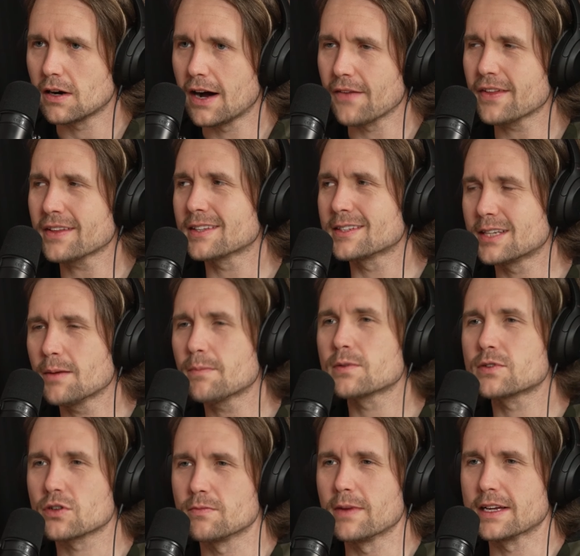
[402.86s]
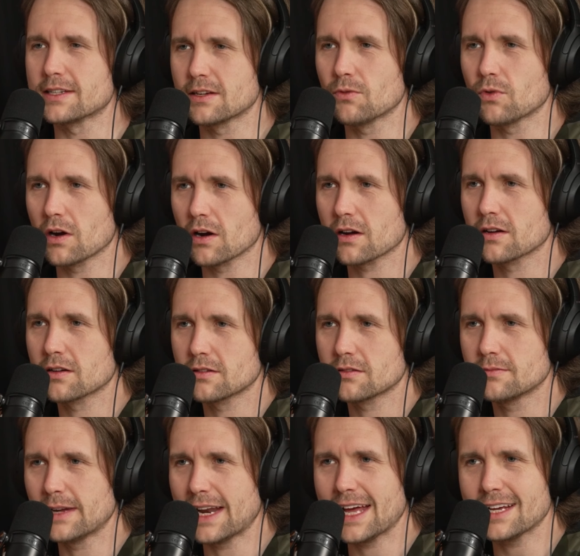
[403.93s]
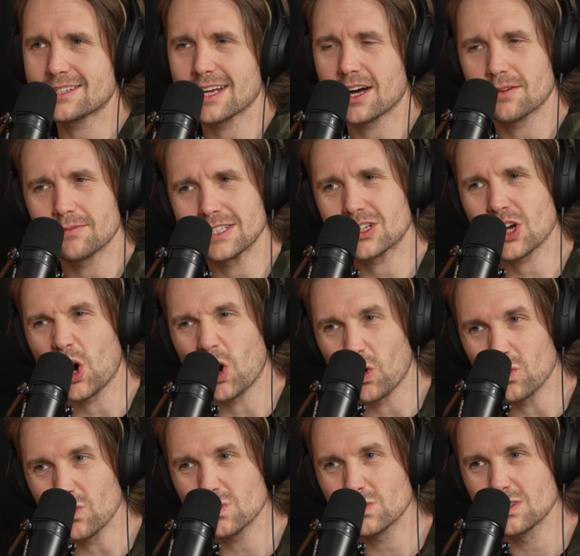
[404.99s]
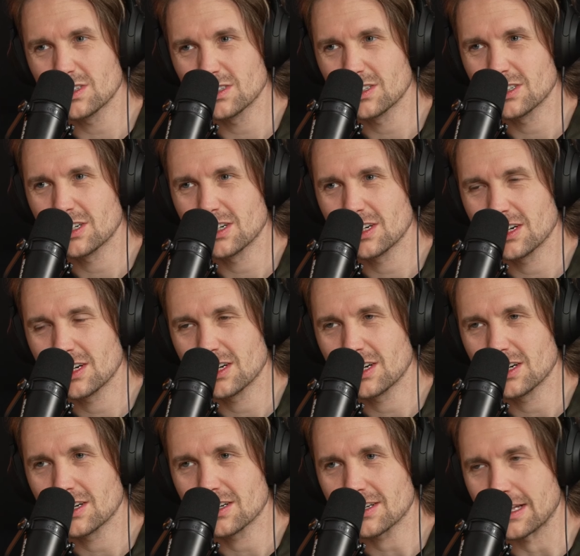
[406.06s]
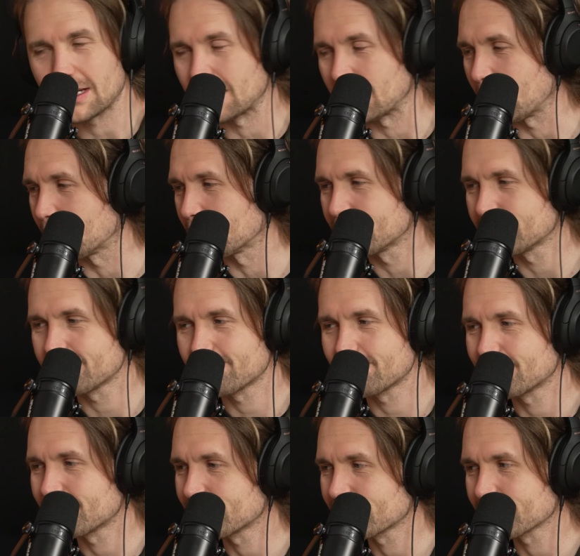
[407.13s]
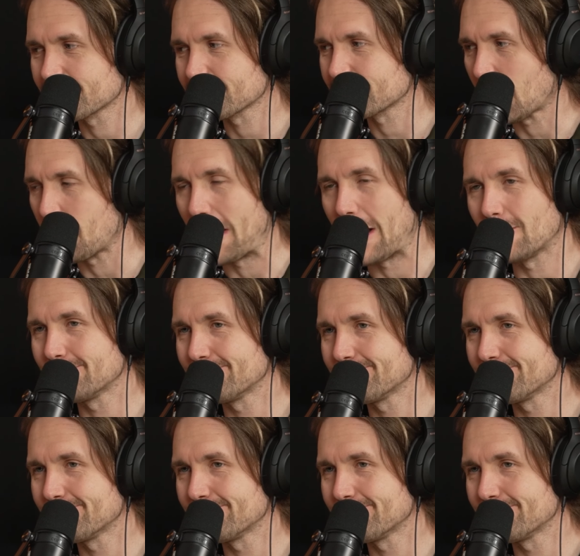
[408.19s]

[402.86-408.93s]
I think the temperature makes it work, but egg salad is cold. I don't know. I'm out.